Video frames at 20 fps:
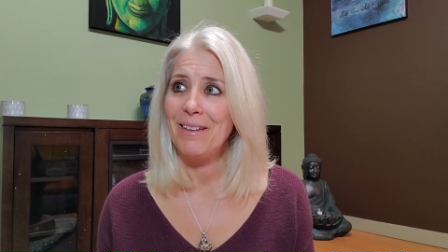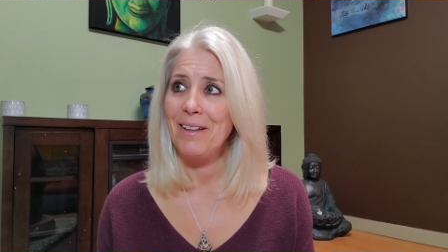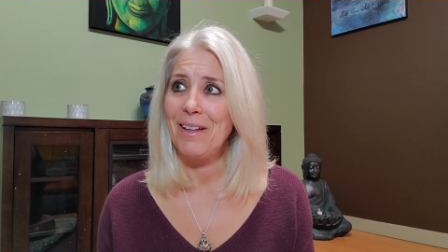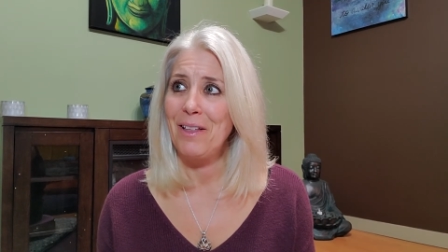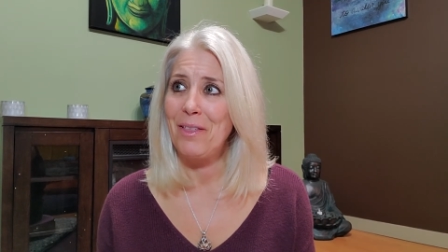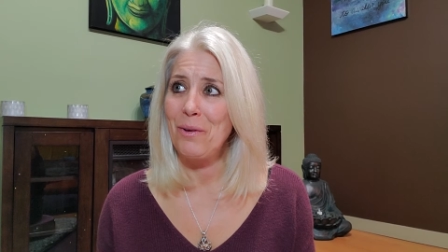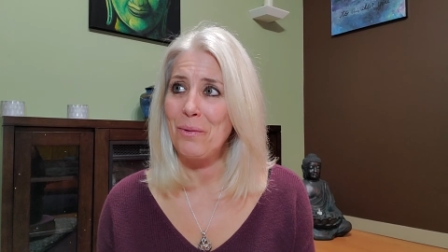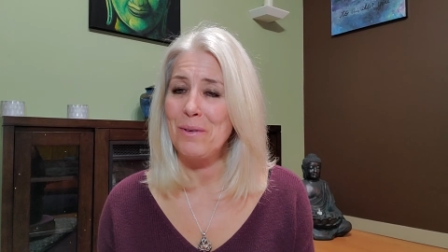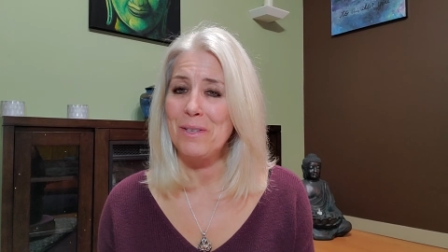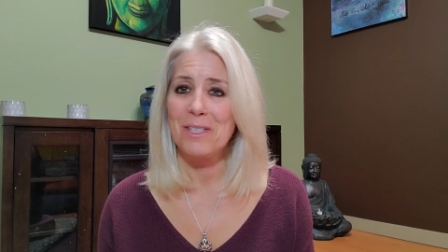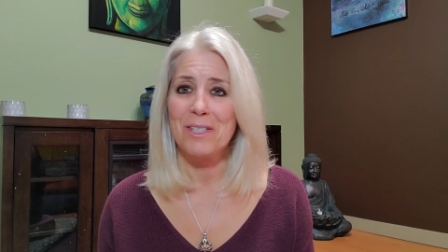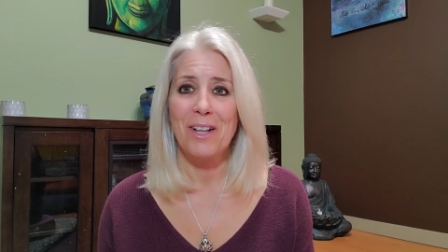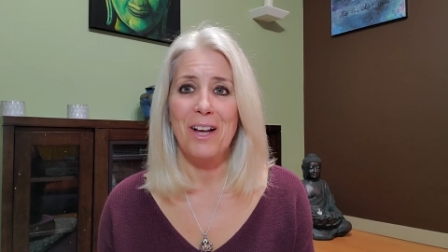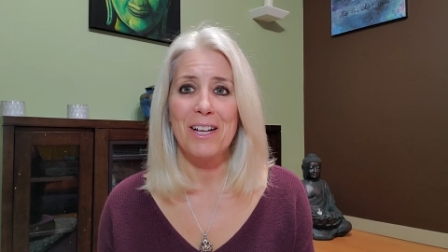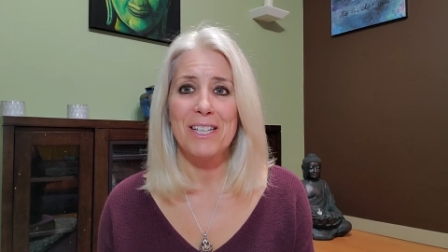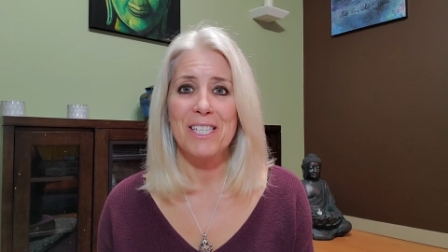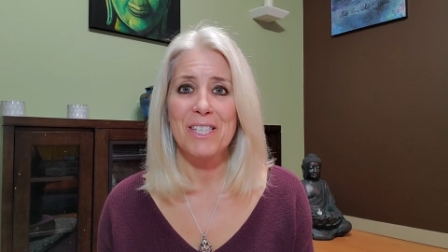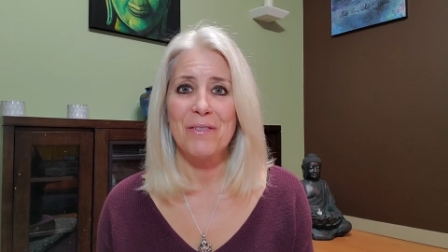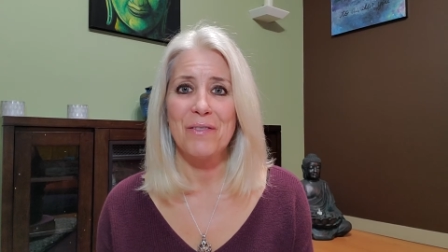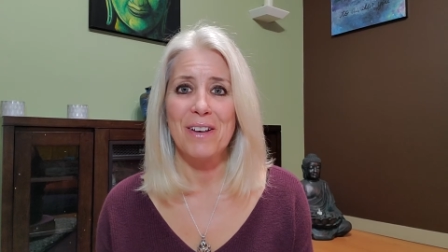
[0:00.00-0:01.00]
there was
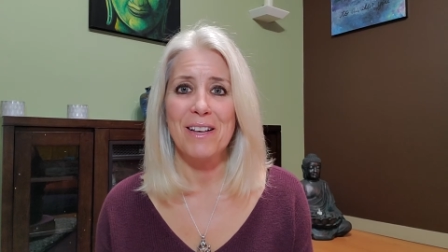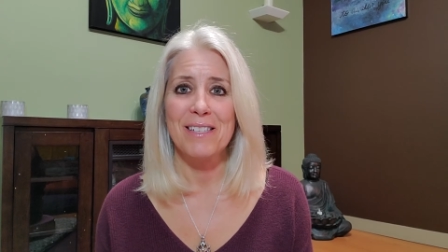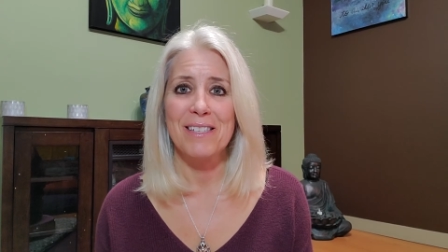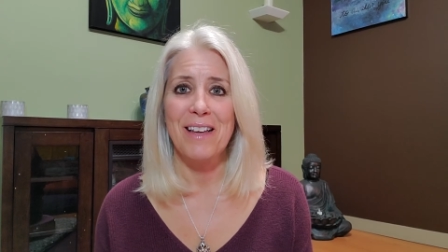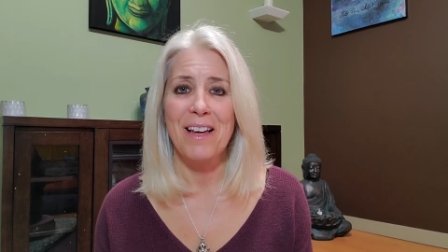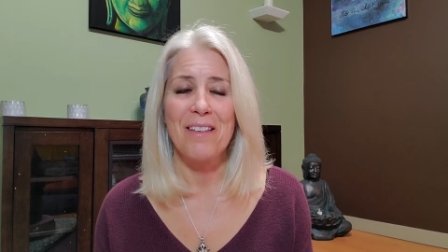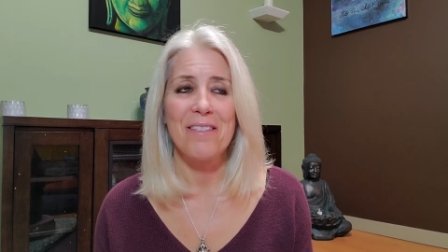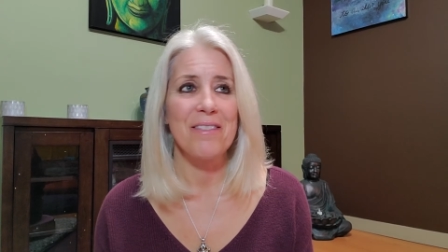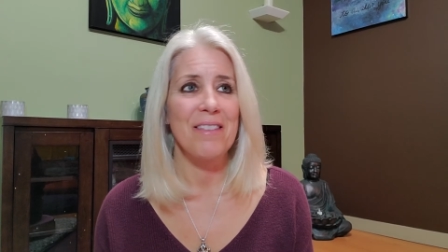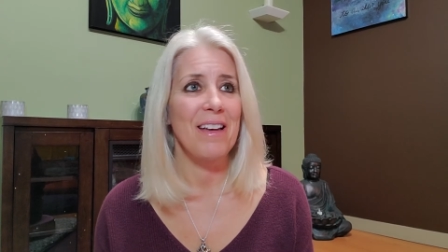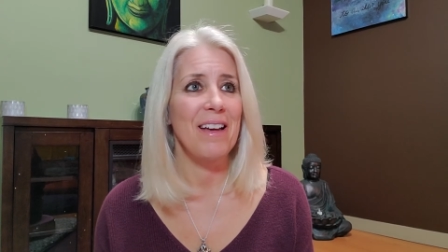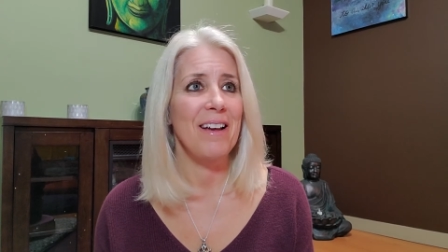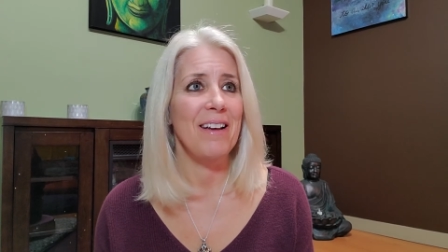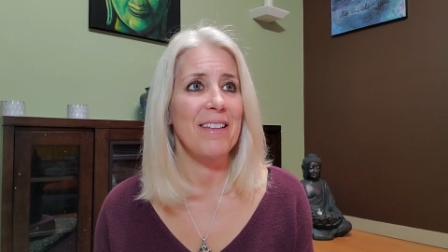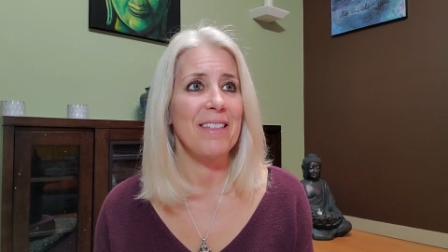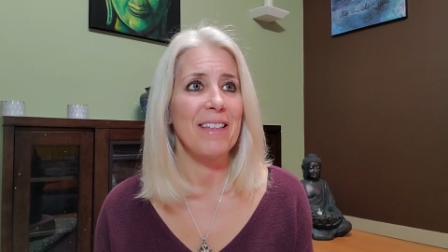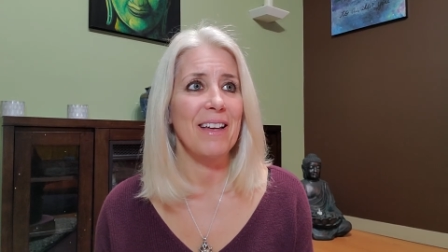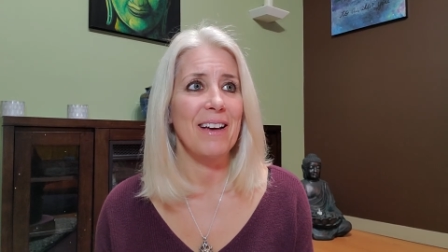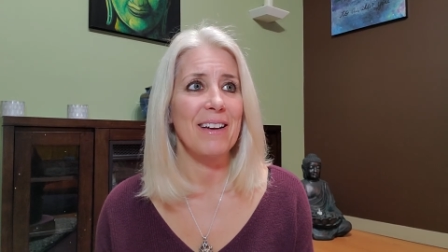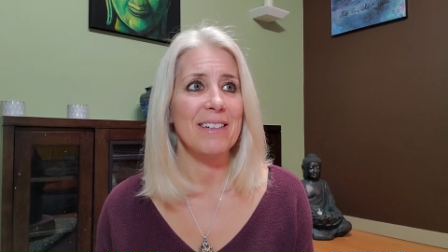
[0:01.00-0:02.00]
lots of us, I
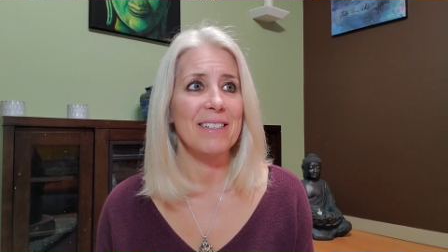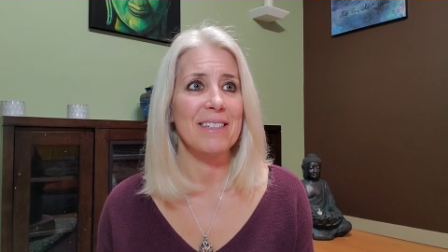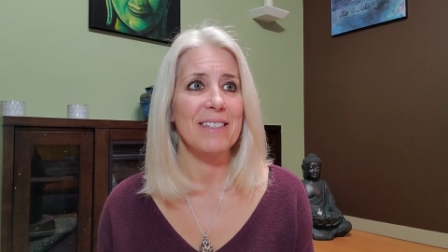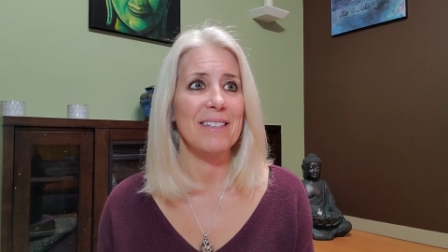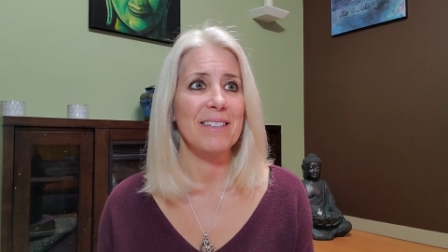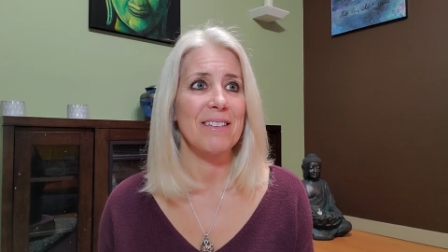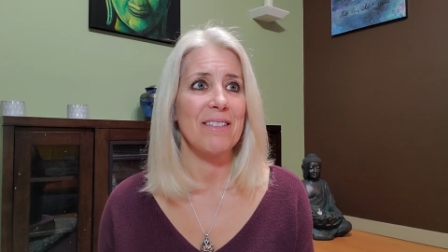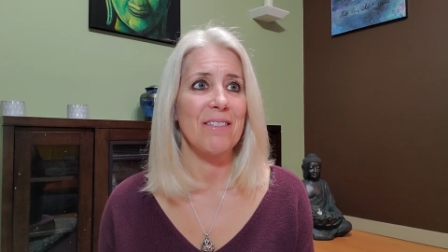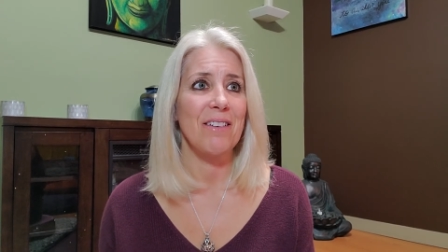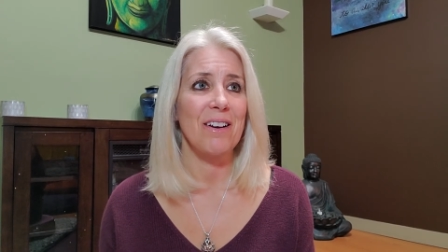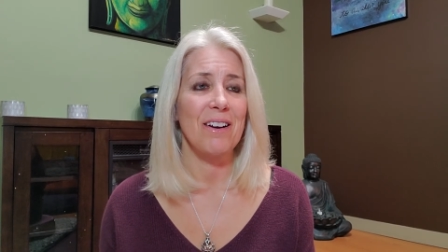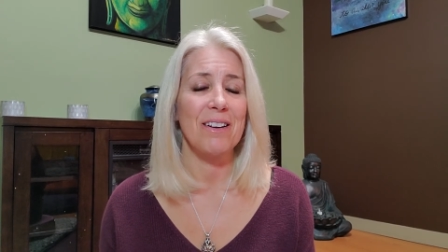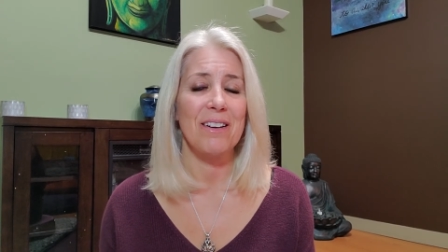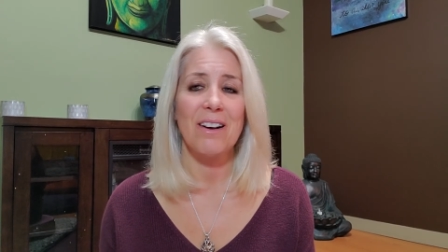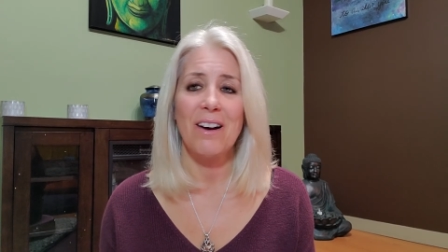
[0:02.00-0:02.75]
think, that thought,